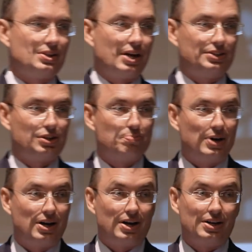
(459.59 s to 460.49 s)
touched
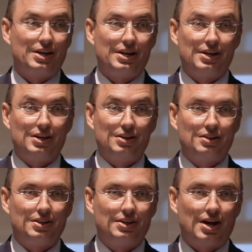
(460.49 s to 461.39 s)
upon
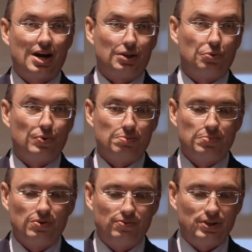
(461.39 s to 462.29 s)
in the Hollywood
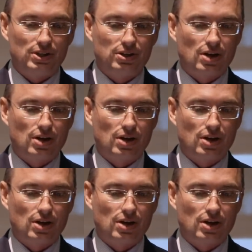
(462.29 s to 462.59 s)
movie